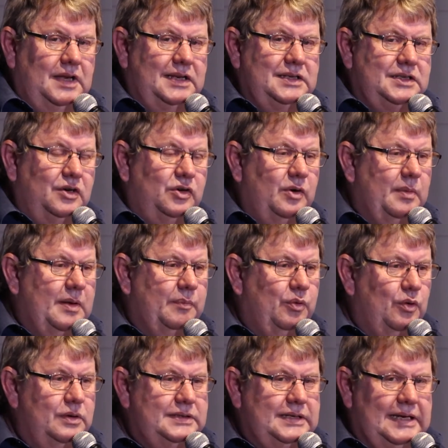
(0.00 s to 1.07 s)
And Cyril
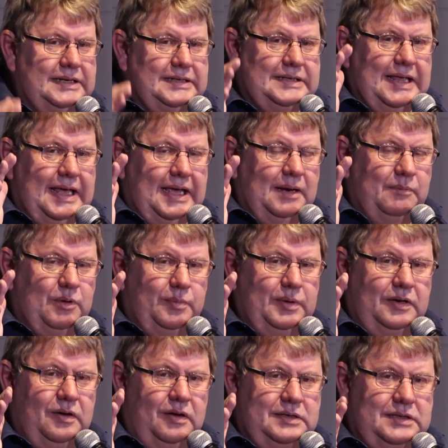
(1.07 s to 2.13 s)
Ramaphosa is there.
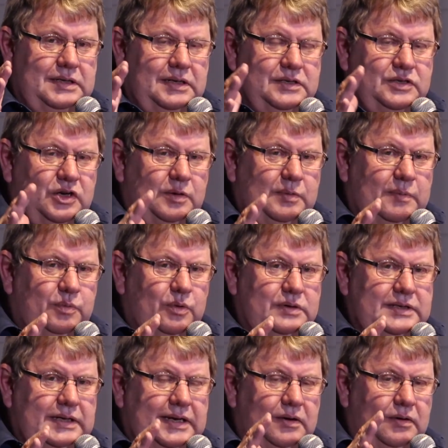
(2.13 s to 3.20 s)
Bobby Godson and Cyril
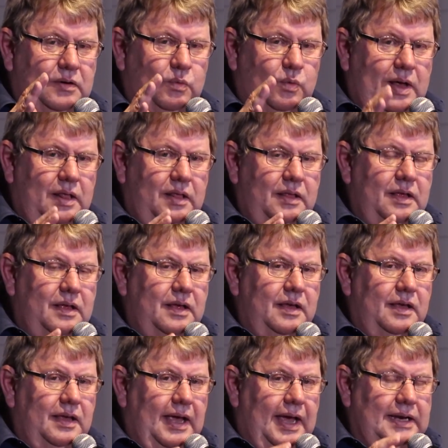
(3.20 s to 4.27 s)
Ramaphosa get on
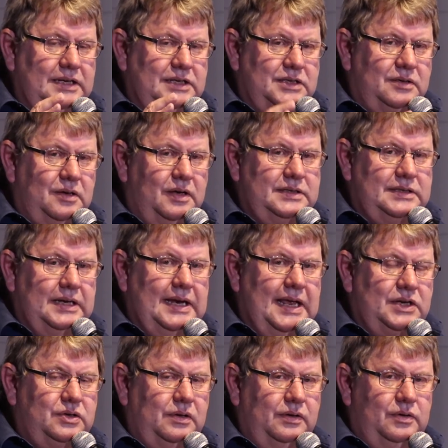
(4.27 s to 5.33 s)
well, and he starts the
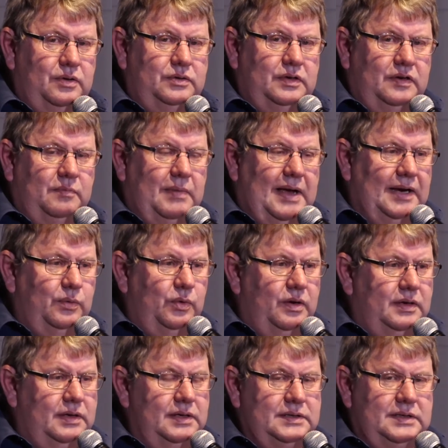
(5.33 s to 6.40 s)
National Union of Mine
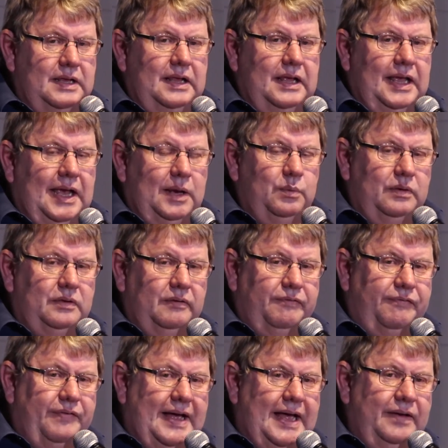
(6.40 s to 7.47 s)
Workers, and within
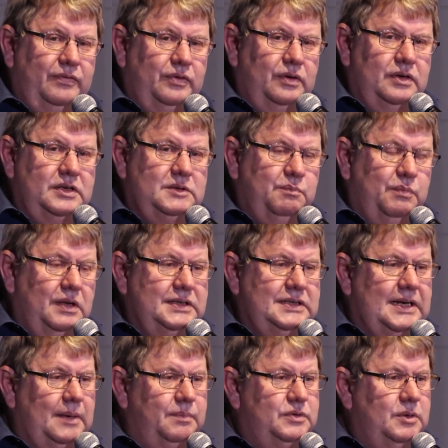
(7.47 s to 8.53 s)
5 years builds
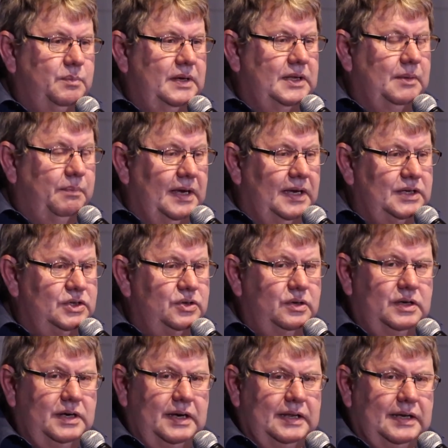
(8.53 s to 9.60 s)
it up to be the biggest
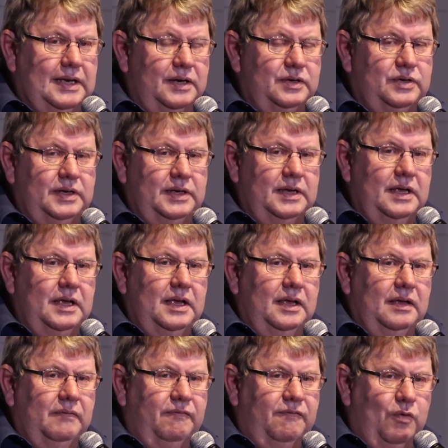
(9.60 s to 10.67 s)
union in the country,
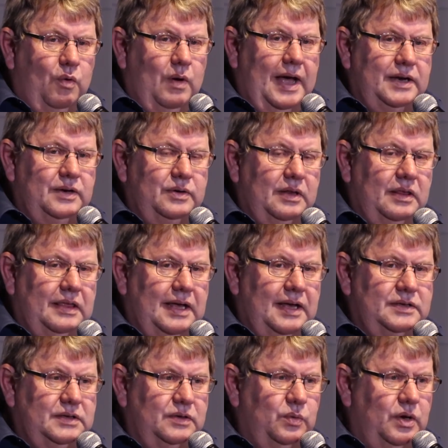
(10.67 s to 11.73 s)

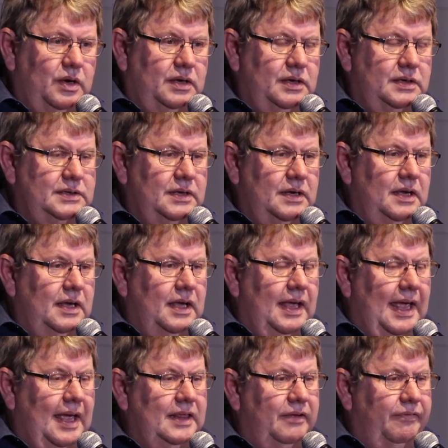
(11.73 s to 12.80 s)
400,000 workers.
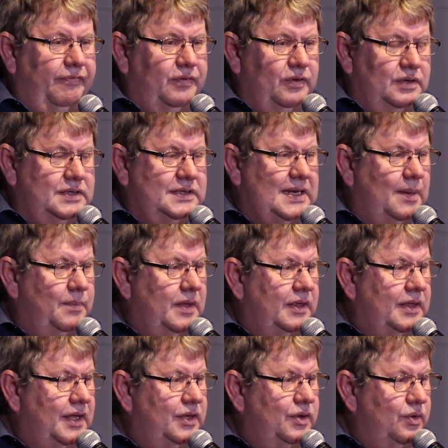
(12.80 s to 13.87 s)
And the first time
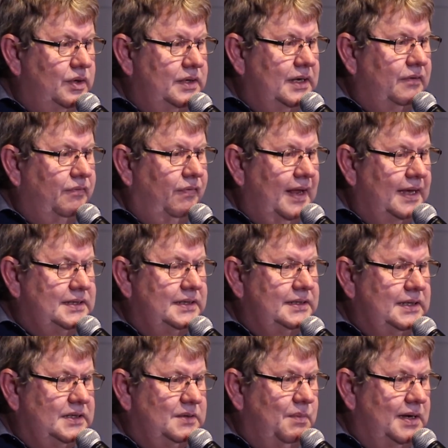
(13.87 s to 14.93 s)
that the union
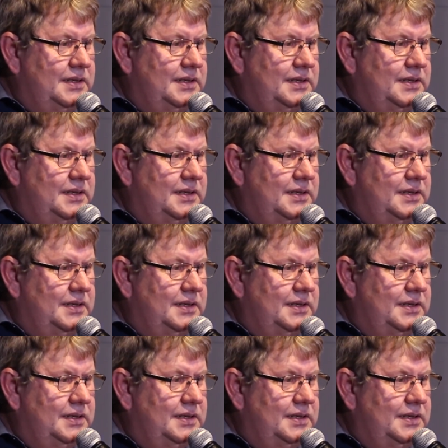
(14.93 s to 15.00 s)
flexes its